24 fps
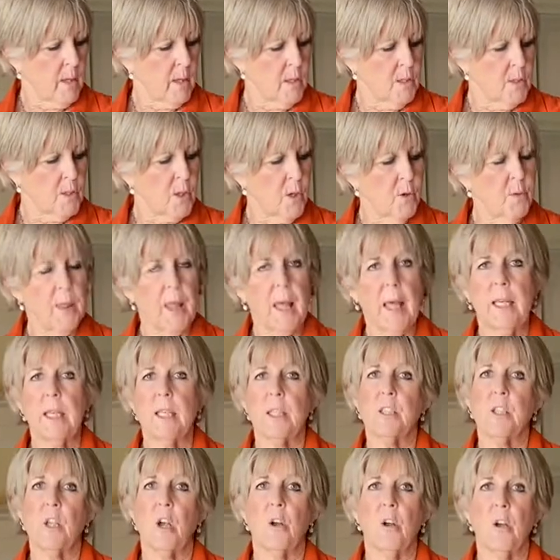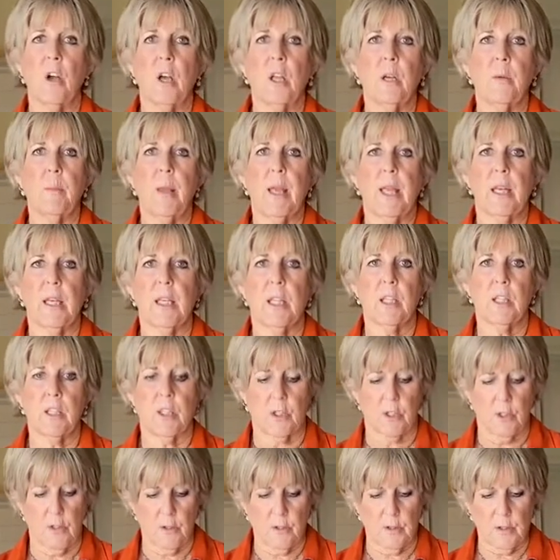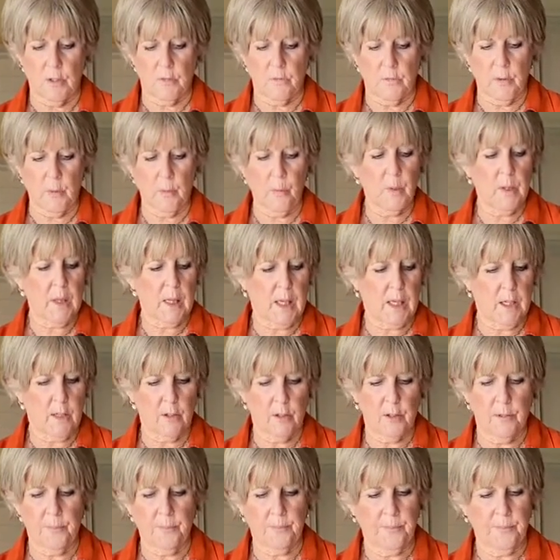So that is our automatic external defibrillator.